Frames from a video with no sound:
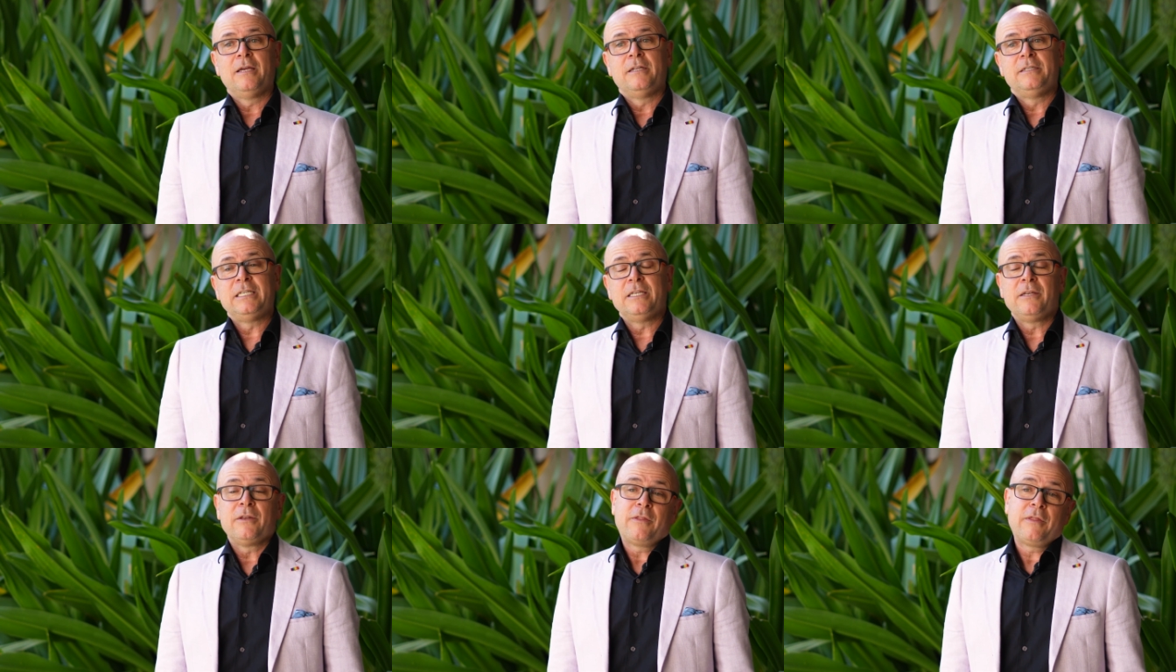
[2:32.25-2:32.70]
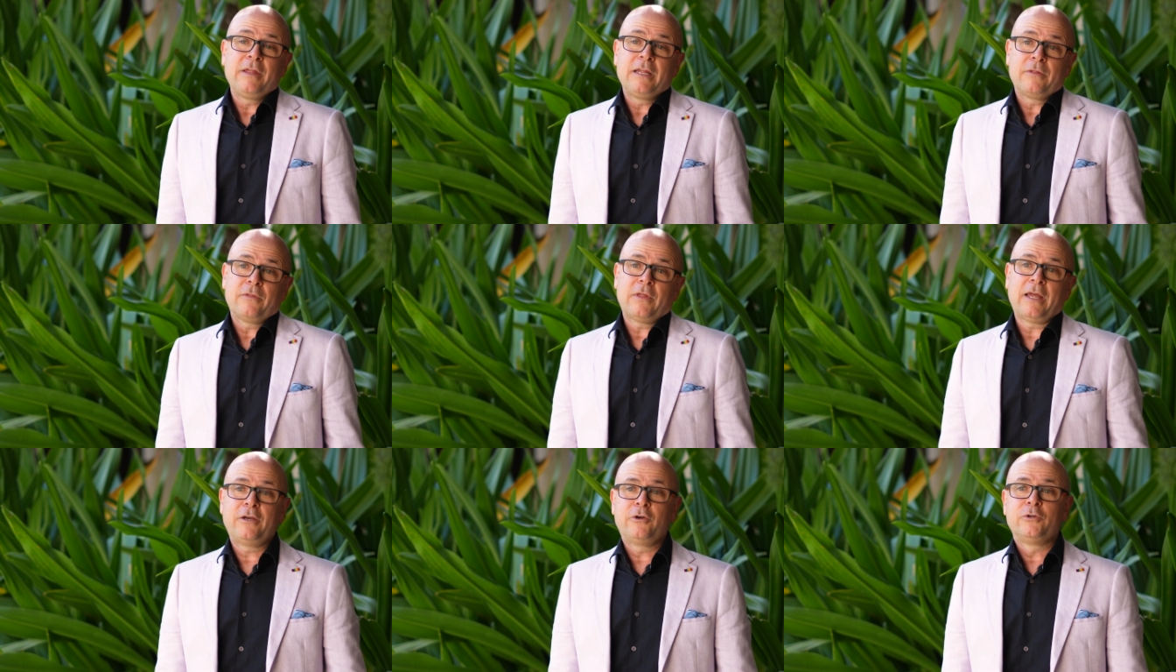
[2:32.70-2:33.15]
didn't
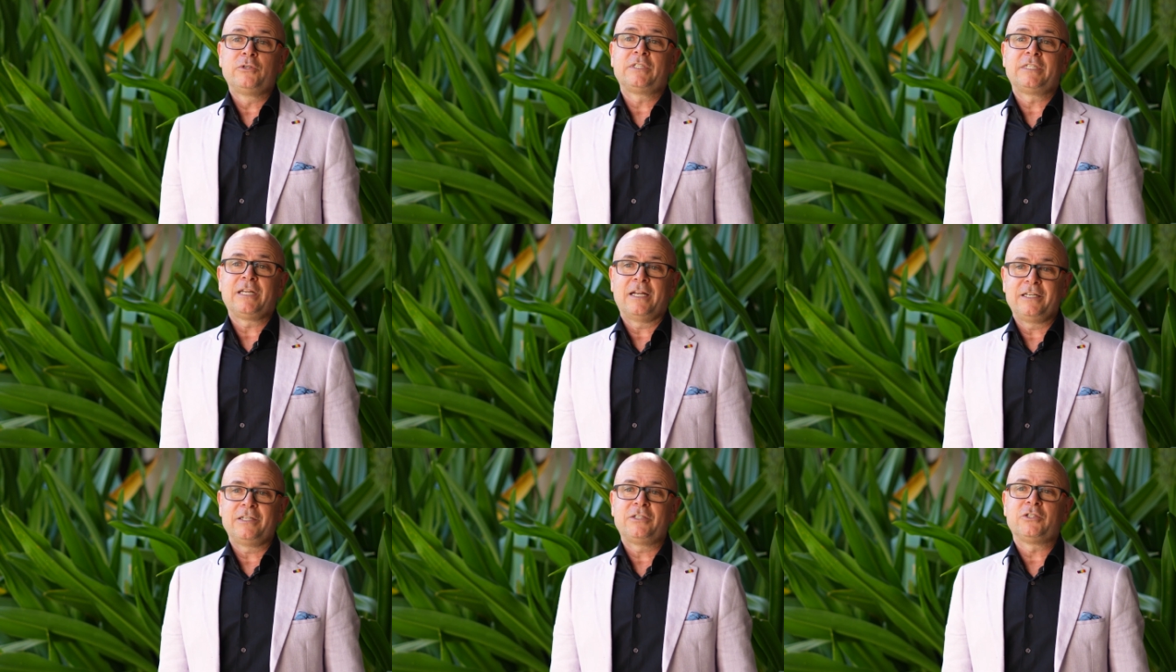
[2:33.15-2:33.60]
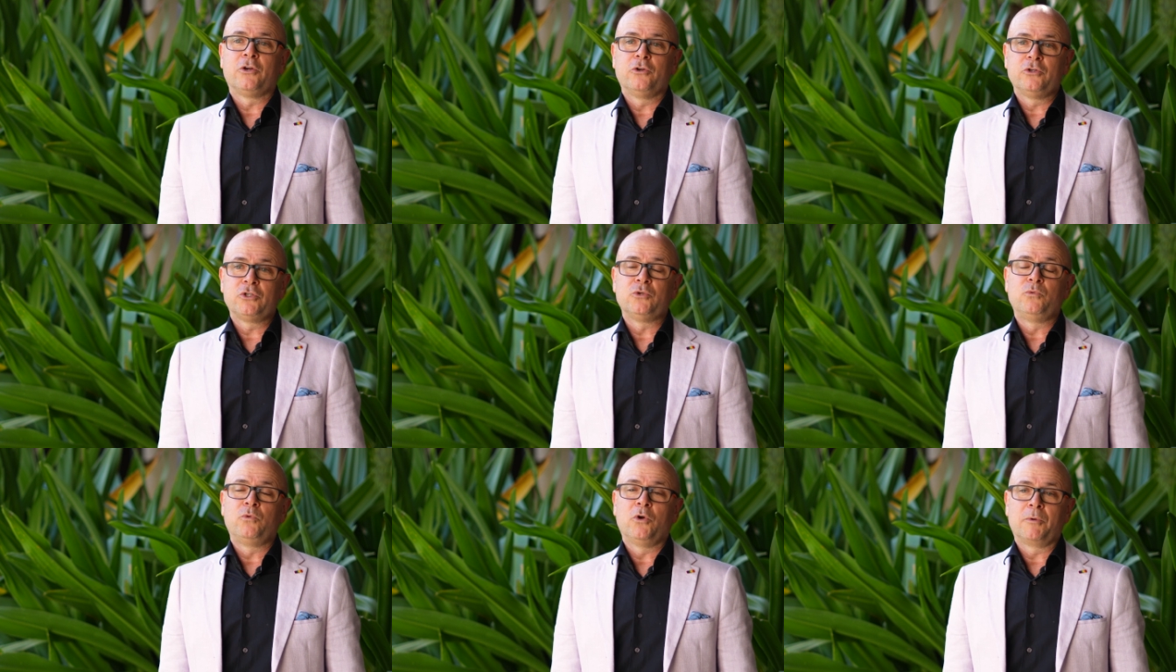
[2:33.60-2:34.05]
think they could study
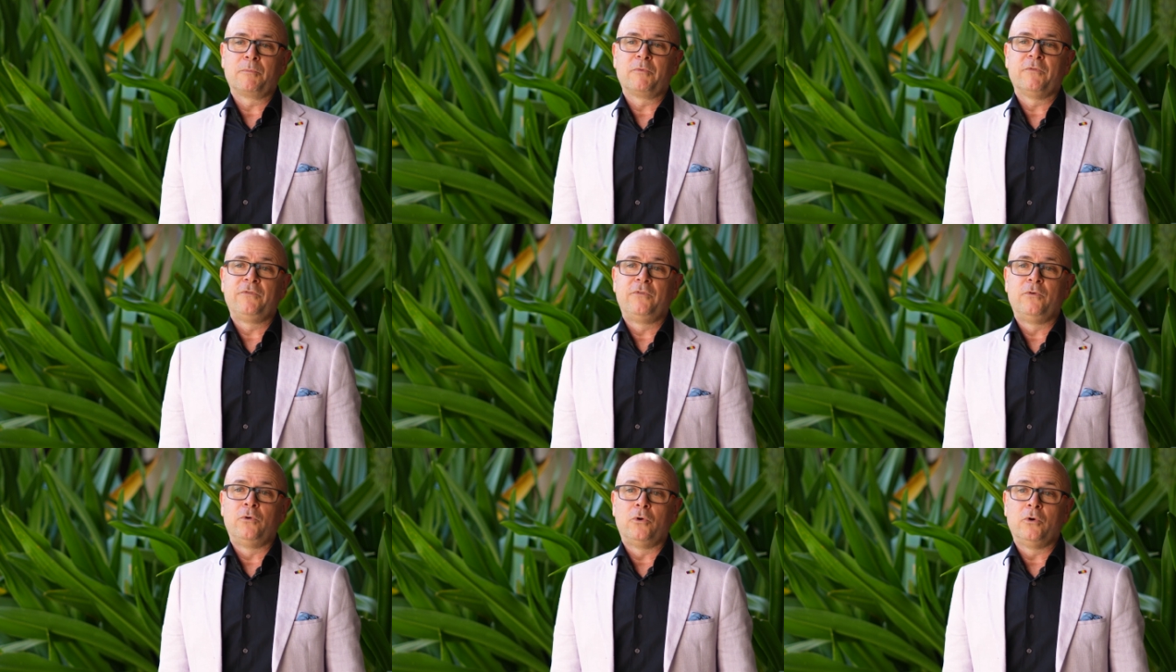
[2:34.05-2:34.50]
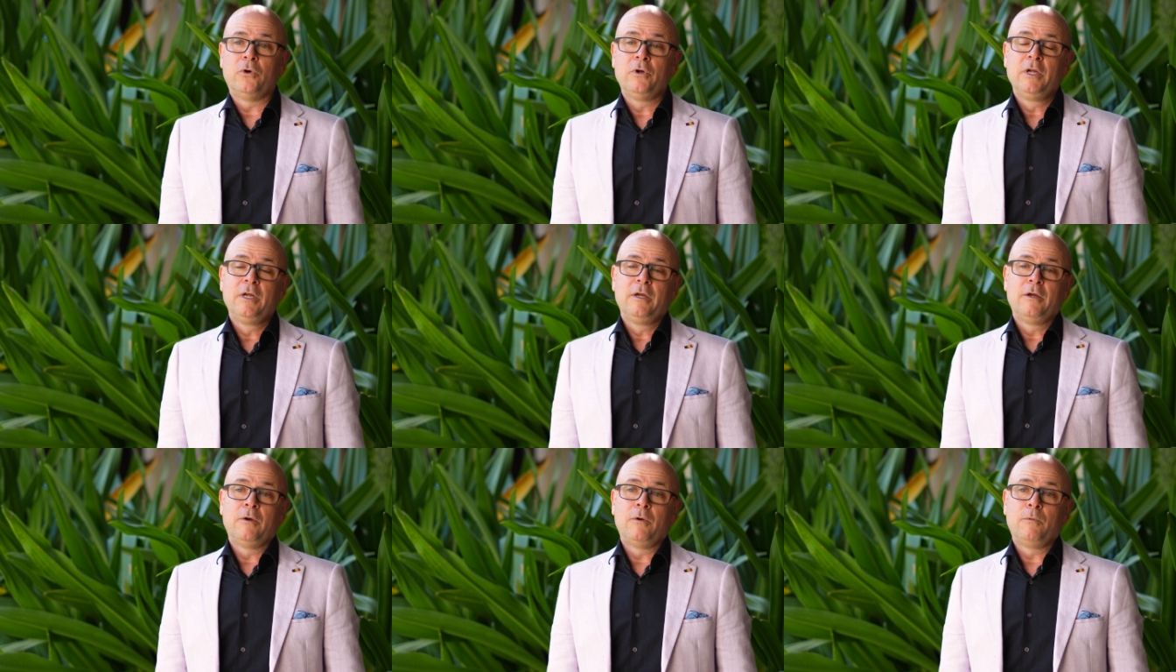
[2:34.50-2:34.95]
social work before
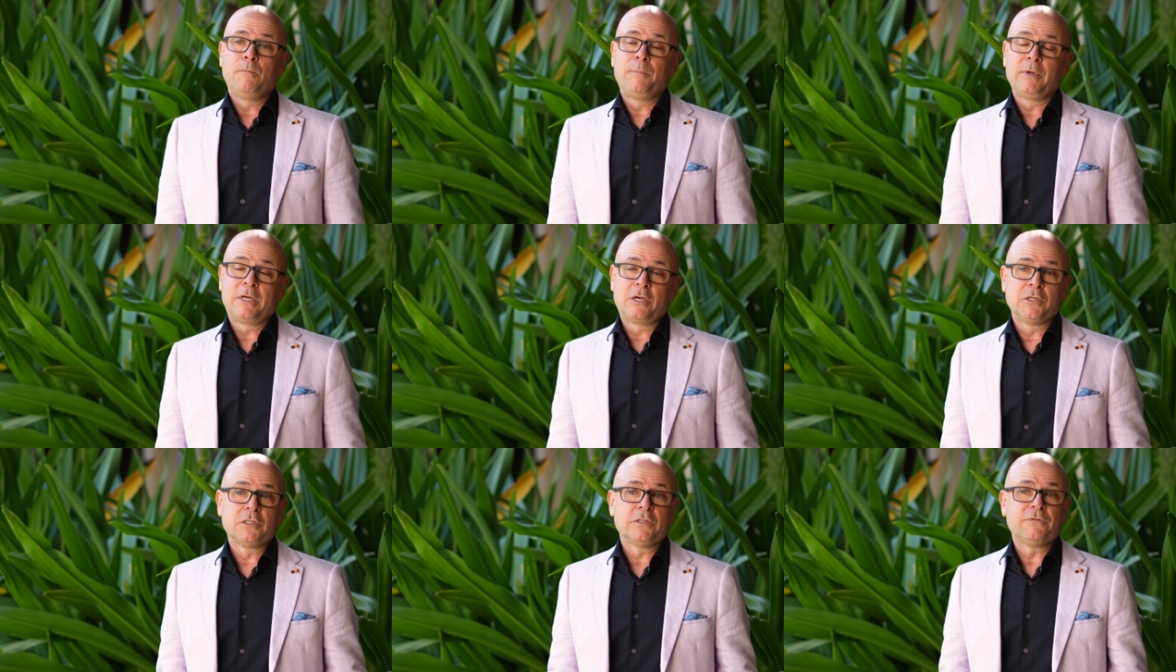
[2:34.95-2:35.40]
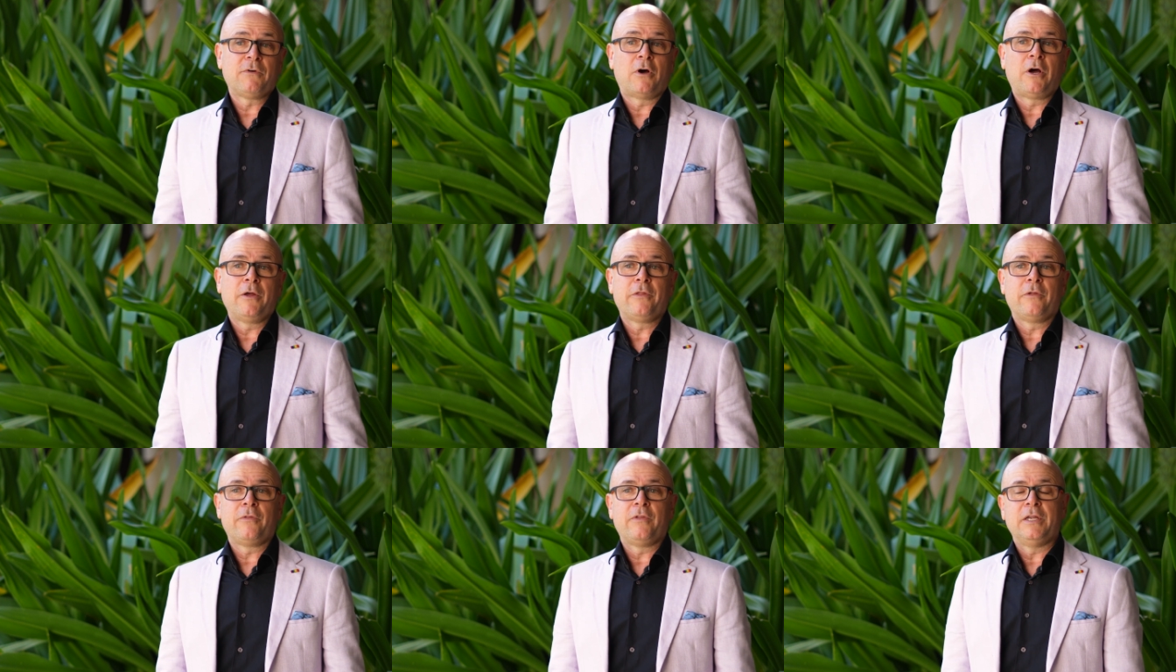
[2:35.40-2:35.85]
because of
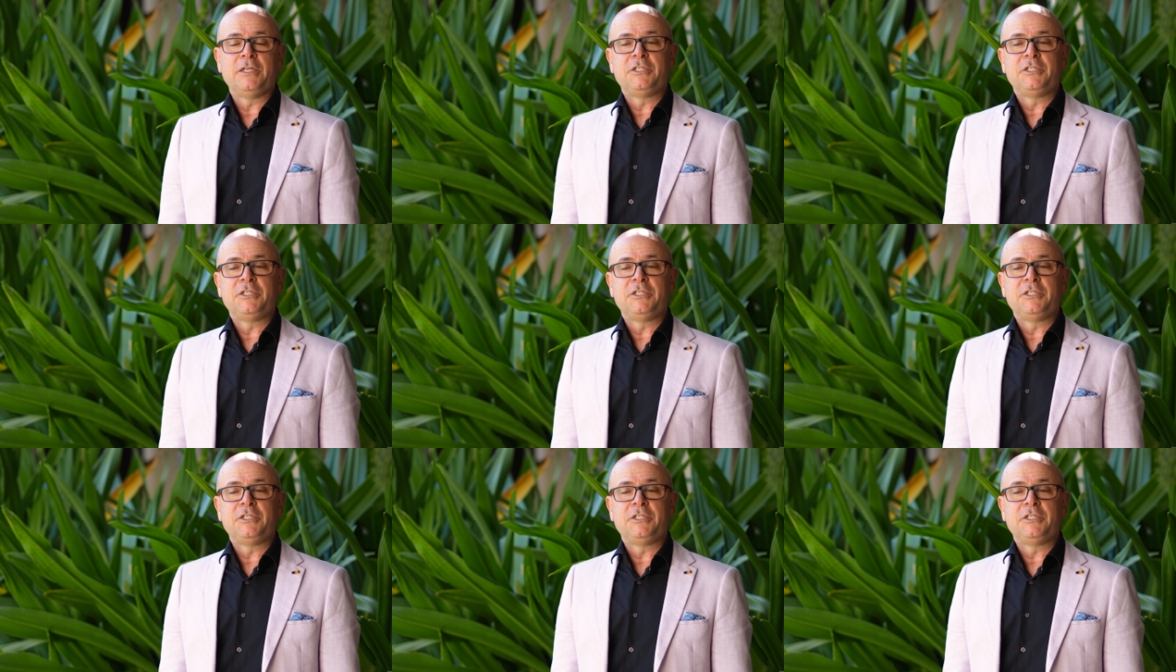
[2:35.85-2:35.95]
either their